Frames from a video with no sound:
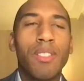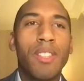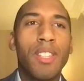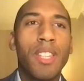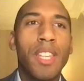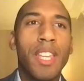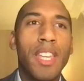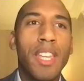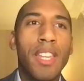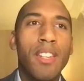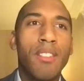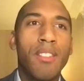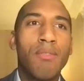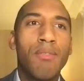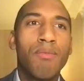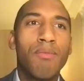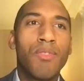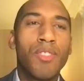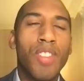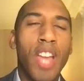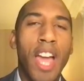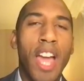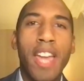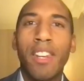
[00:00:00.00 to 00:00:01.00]
the
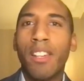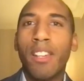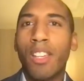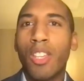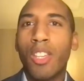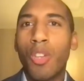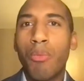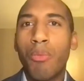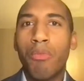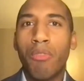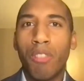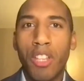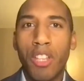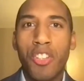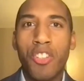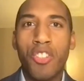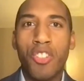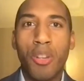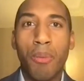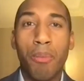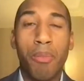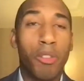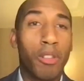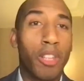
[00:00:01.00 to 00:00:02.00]
China Cuban
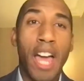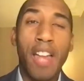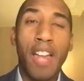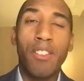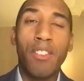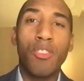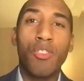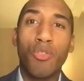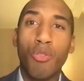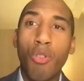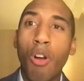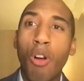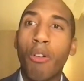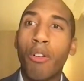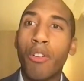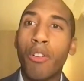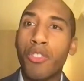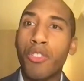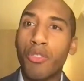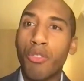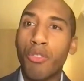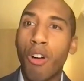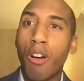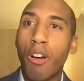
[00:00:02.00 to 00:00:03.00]
relationship has gotten stronger
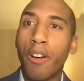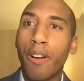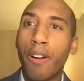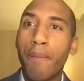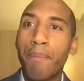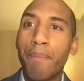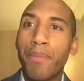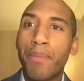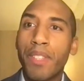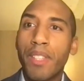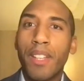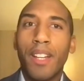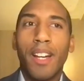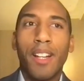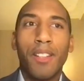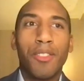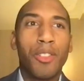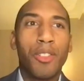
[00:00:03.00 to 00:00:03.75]
and stronger uh,